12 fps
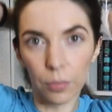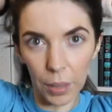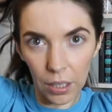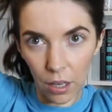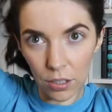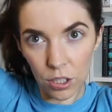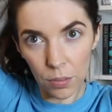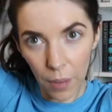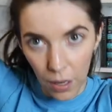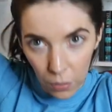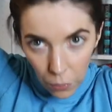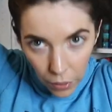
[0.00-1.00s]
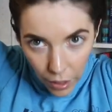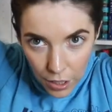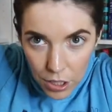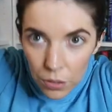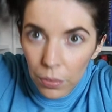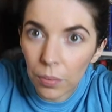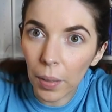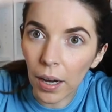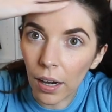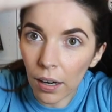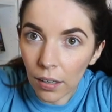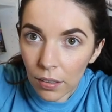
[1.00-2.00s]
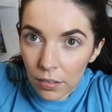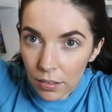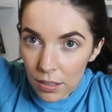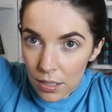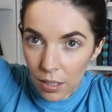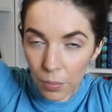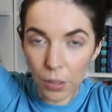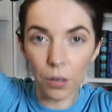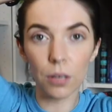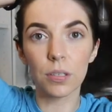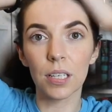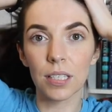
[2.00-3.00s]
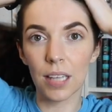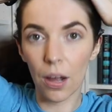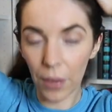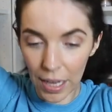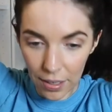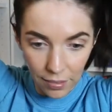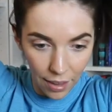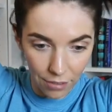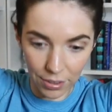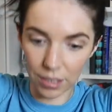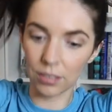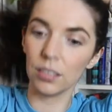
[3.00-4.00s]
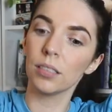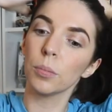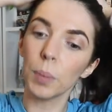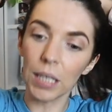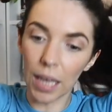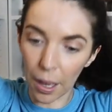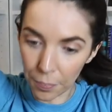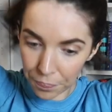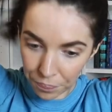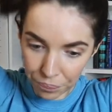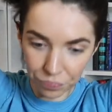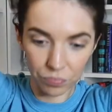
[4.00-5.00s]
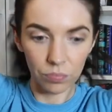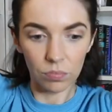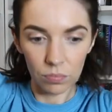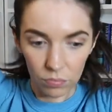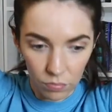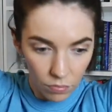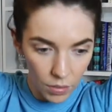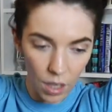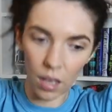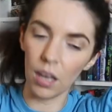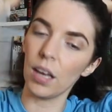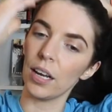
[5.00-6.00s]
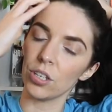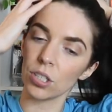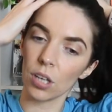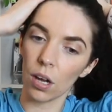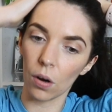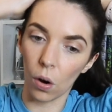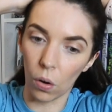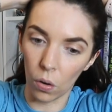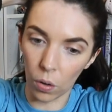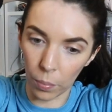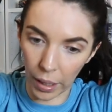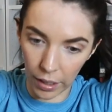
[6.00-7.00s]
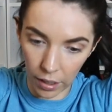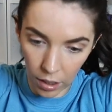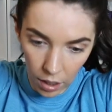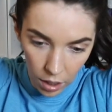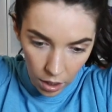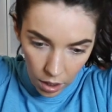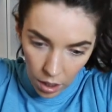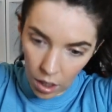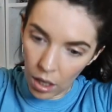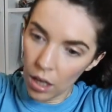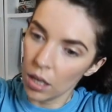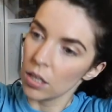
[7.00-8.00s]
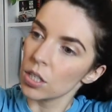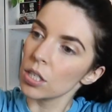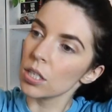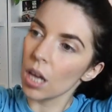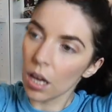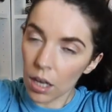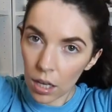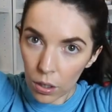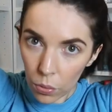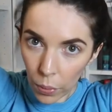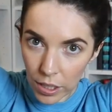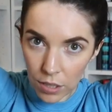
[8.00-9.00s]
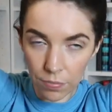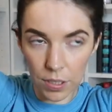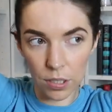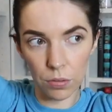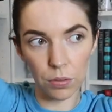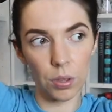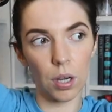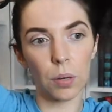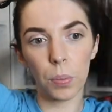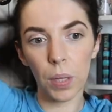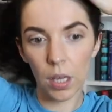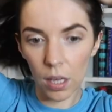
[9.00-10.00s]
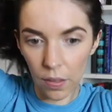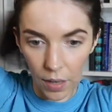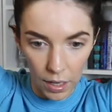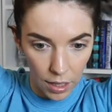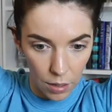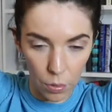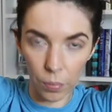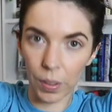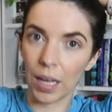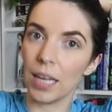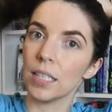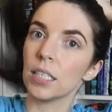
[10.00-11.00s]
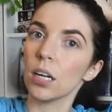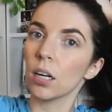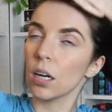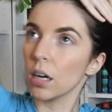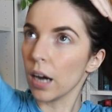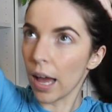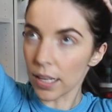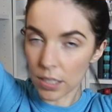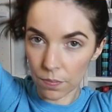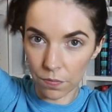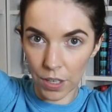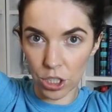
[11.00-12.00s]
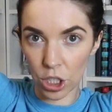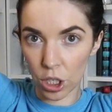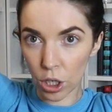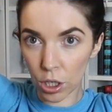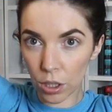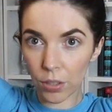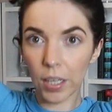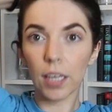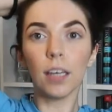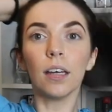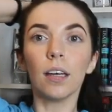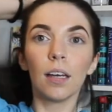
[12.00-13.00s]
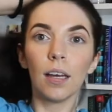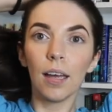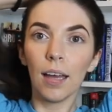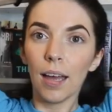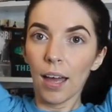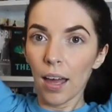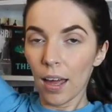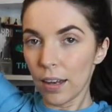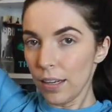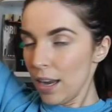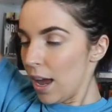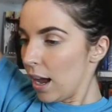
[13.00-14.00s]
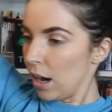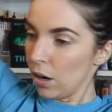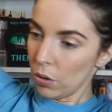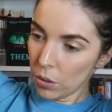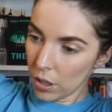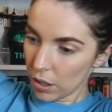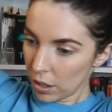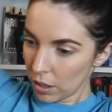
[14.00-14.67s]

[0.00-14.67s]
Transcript: my gosh, no matter what I do with my hair, it's gonna be gross. It's now 8:11 p.m. and I just got home. I just went to physical therapy and then I came home and I ate dinner. I had some veggie curry and now